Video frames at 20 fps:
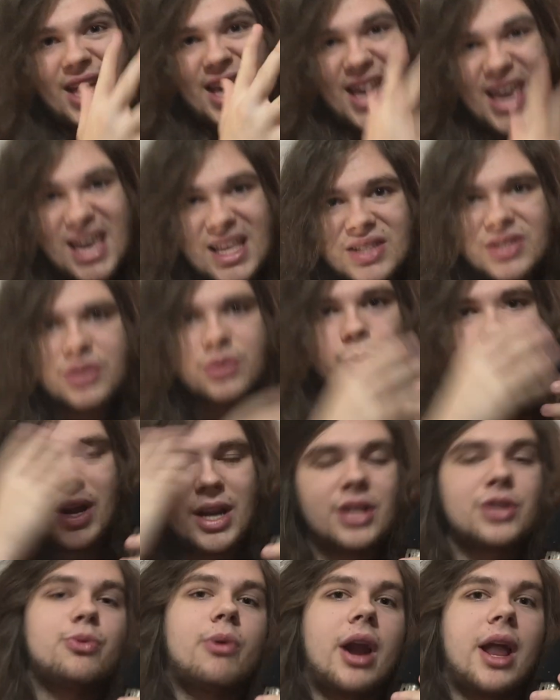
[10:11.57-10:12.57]
its when
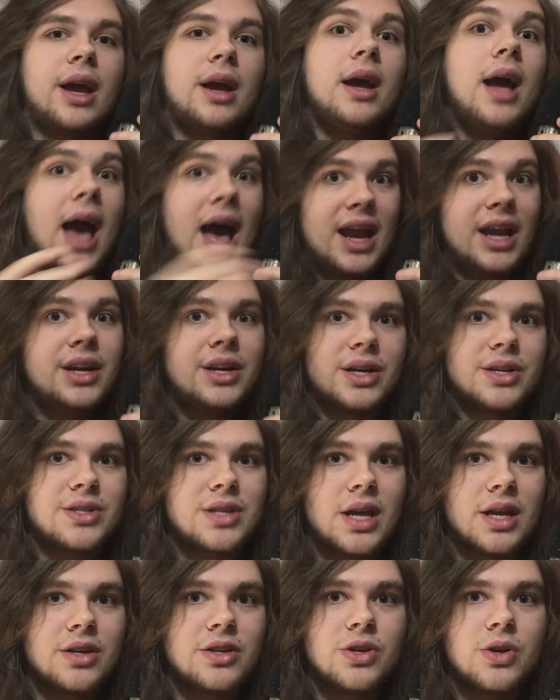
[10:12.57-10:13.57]
it's running, and it does
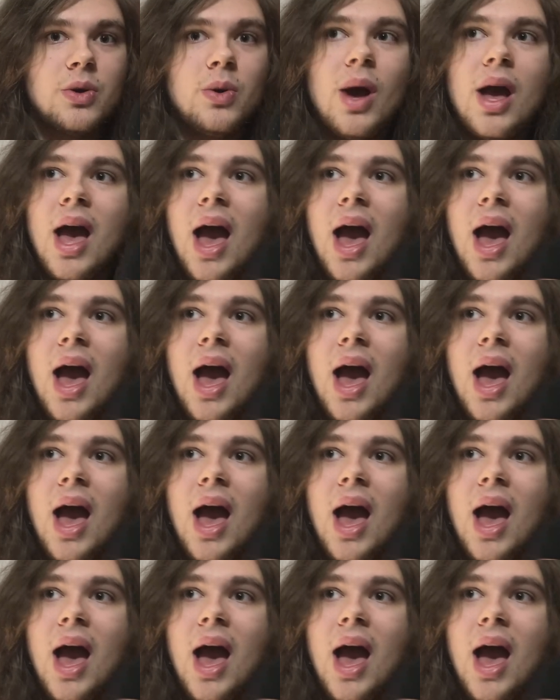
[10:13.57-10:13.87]
tend to,